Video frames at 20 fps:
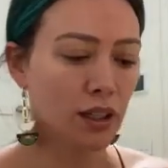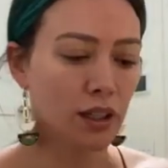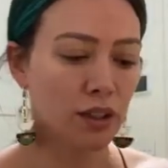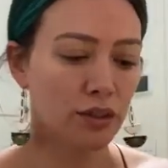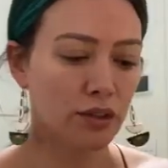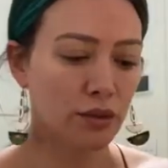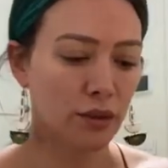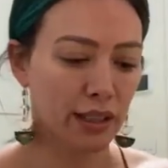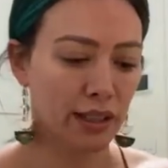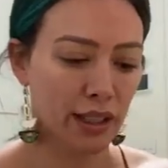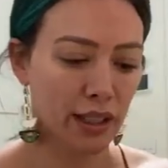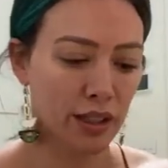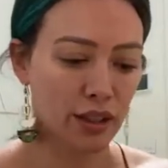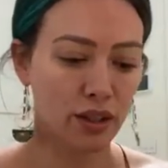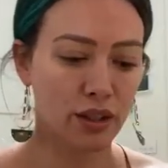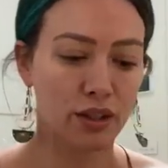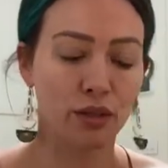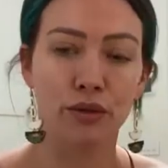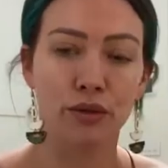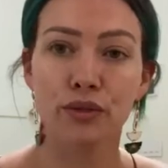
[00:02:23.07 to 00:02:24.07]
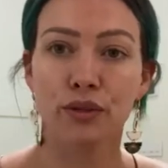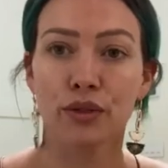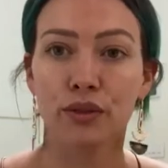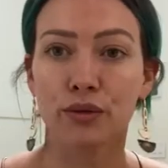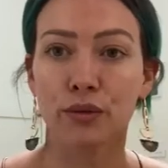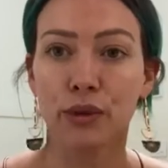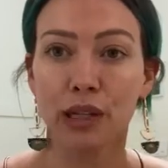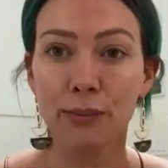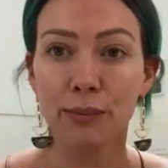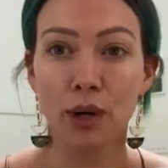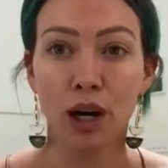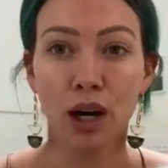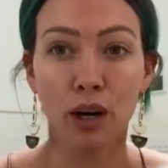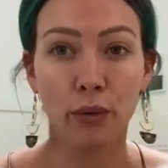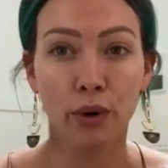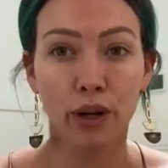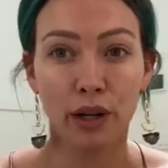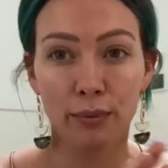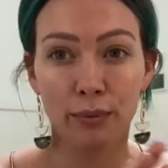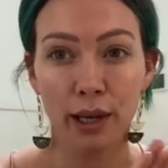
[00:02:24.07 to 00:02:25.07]
So I tend to use those when I'm not
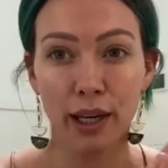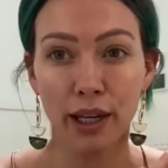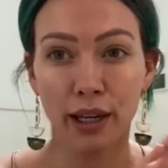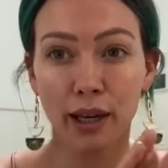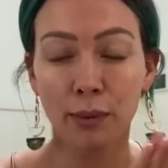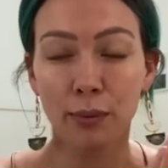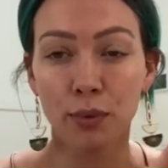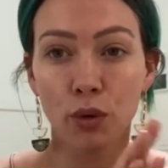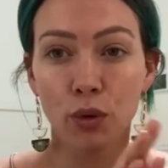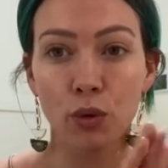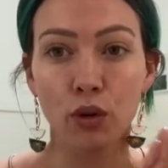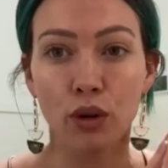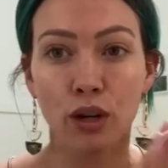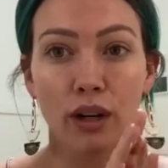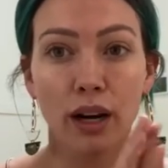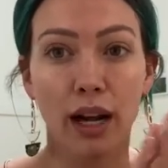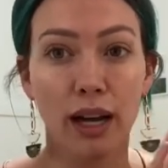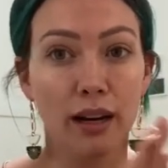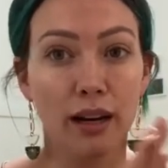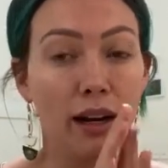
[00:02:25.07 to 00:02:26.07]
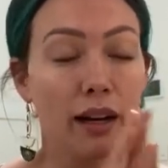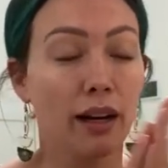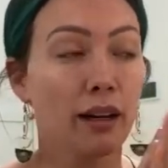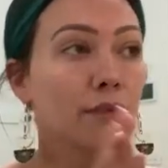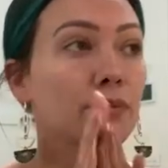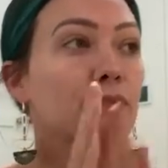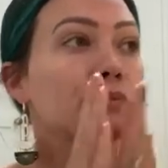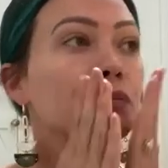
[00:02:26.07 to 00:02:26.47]
wearing makeup or at night.